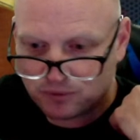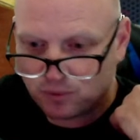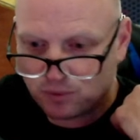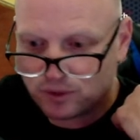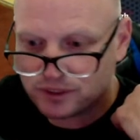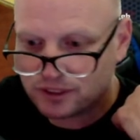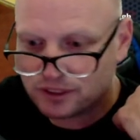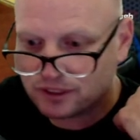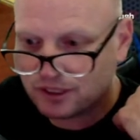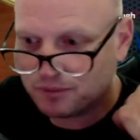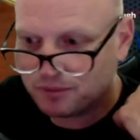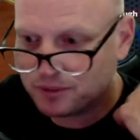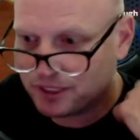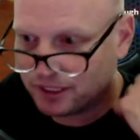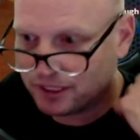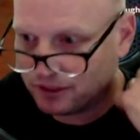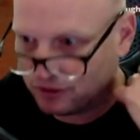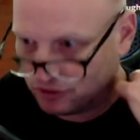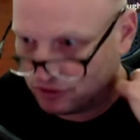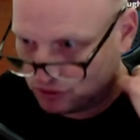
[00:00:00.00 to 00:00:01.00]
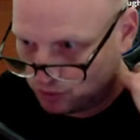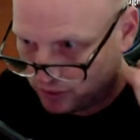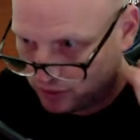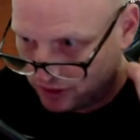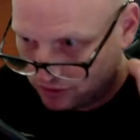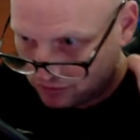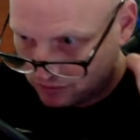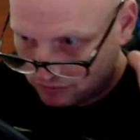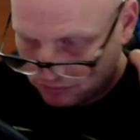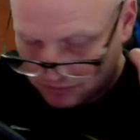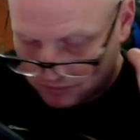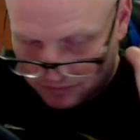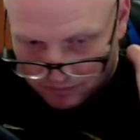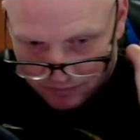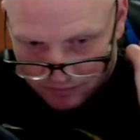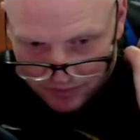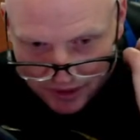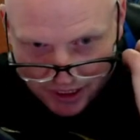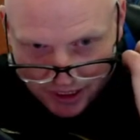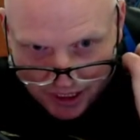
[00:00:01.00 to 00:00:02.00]
like the ones that come in like an Arduino
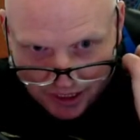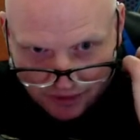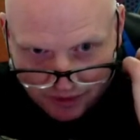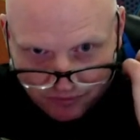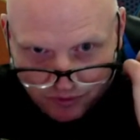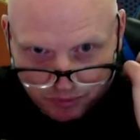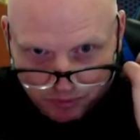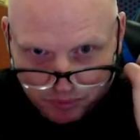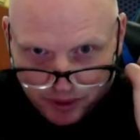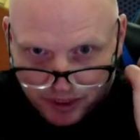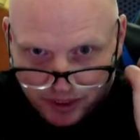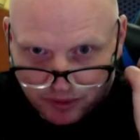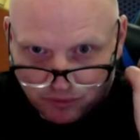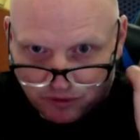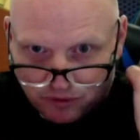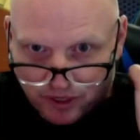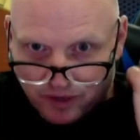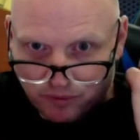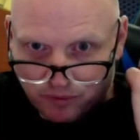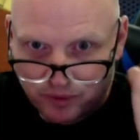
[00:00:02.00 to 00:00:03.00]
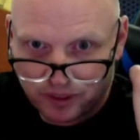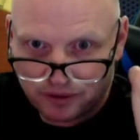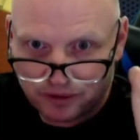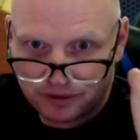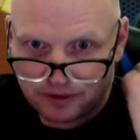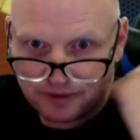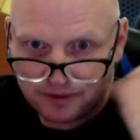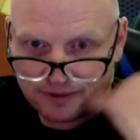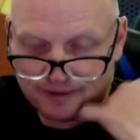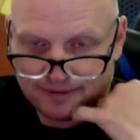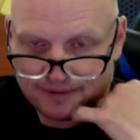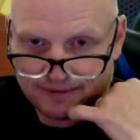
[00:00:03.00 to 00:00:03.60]
kit for playing around with.